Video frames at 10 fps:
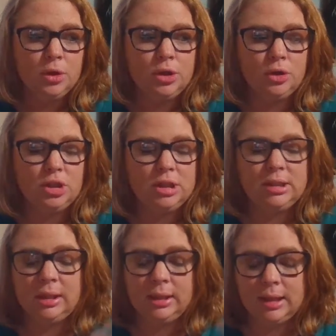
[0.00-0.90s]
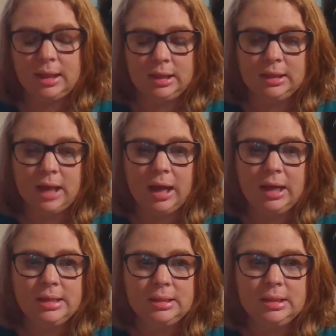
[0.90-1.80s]
So she's saying that the
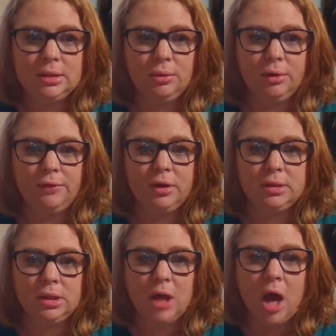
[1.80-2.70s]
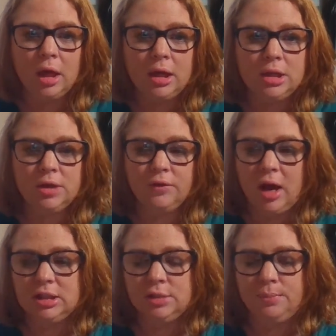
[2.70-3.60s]
night reveals the knowledge of
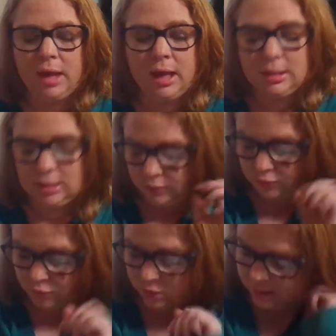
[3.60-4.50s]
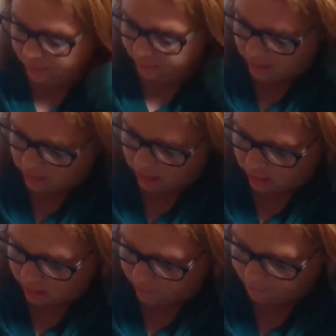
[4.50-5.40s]
God's plans for
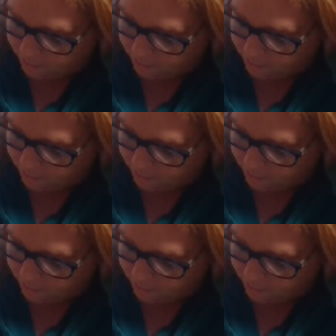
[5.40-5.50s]
salvation.